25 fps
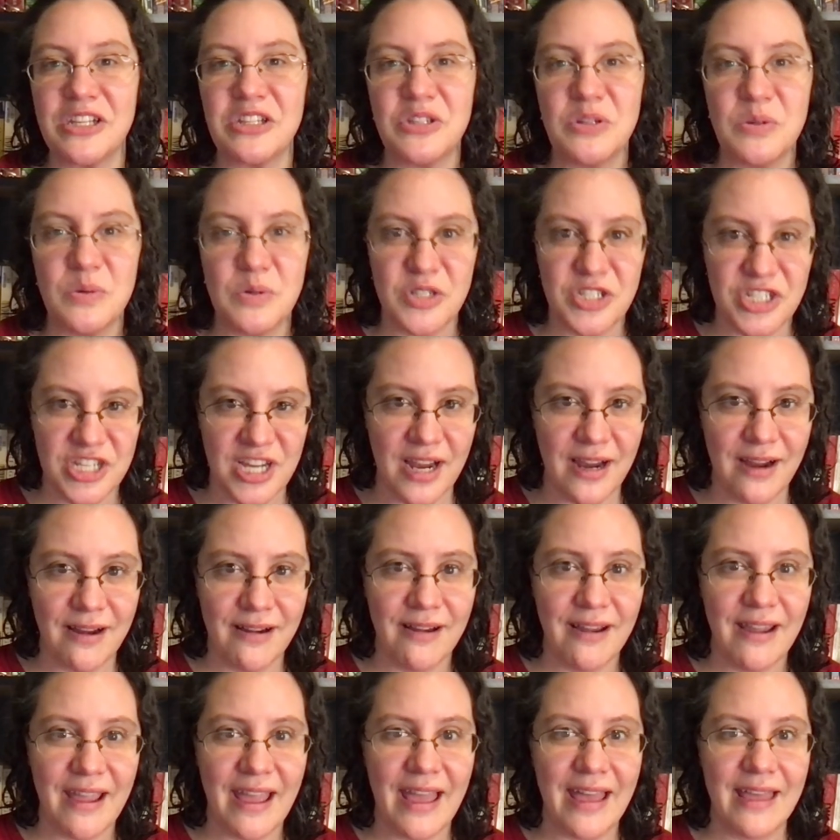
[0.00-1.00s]
to share.
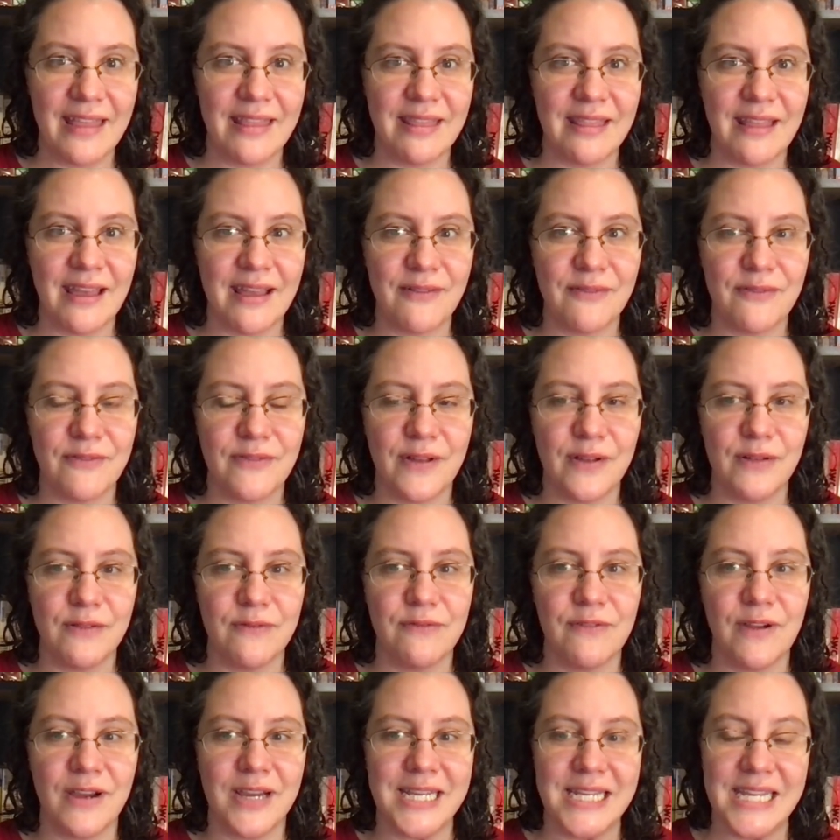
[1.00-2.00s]
And that felt
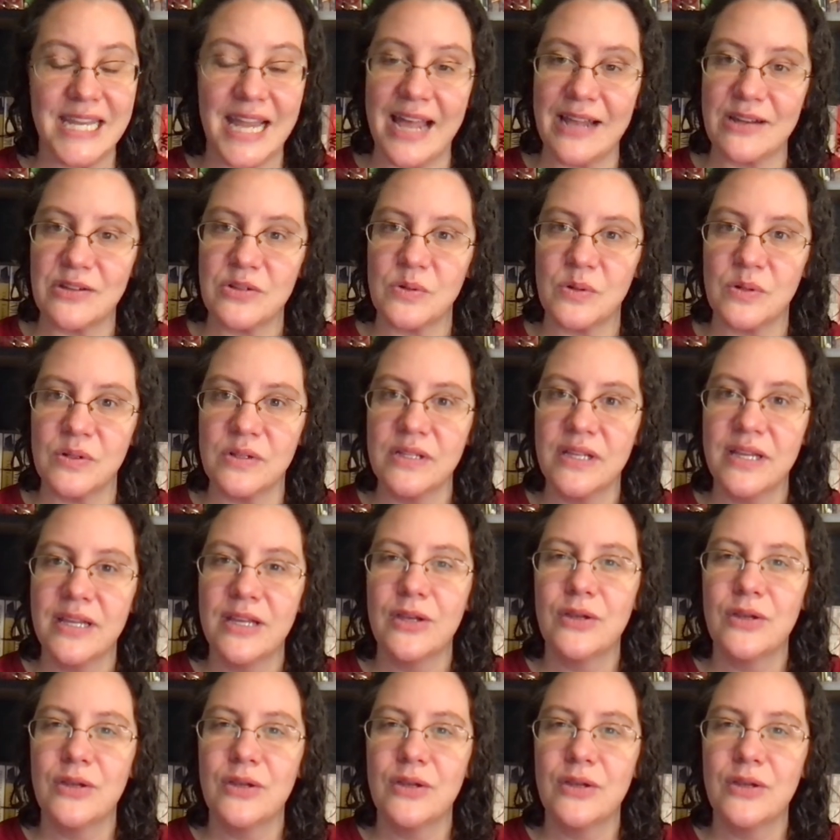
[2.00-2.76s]
very natural.